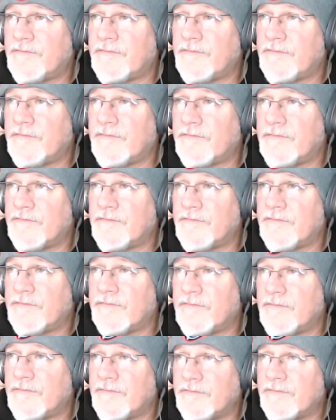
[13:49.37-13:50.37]

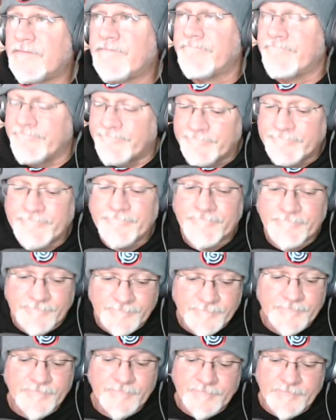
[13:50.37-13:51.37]

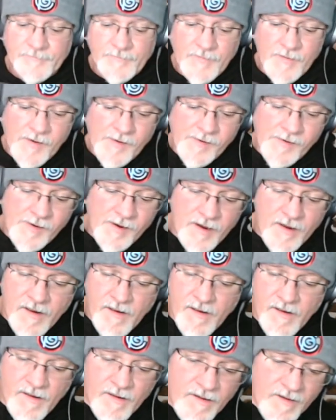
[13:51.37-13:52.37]

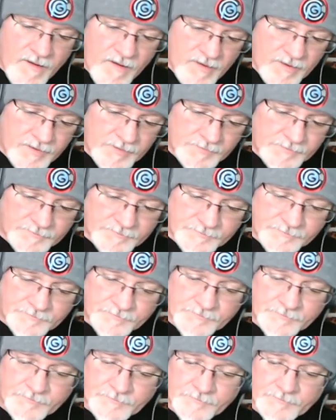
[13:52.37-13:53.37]

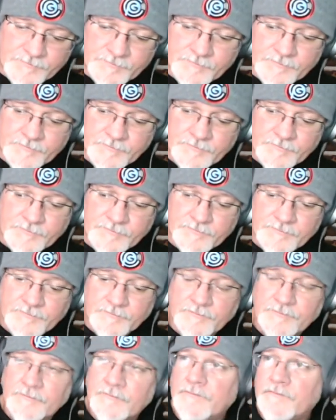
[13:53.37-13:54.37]

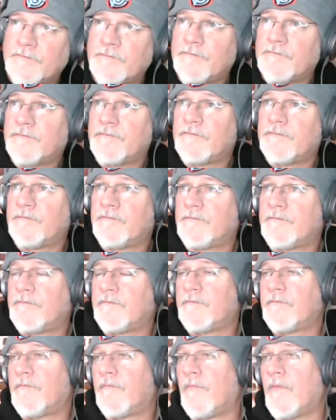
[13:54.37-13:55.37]

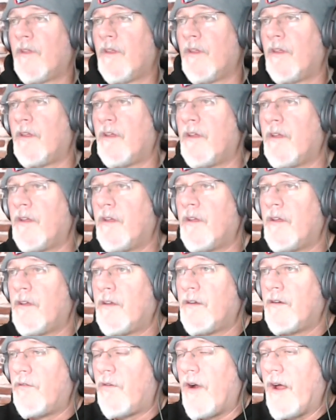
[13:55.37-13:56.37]

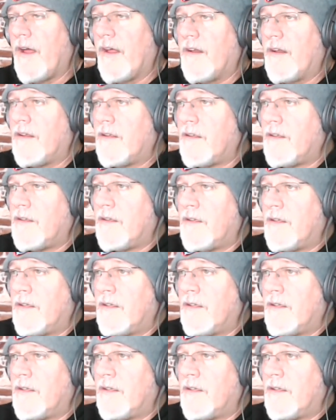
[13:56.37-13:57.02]
The person shown says nothing.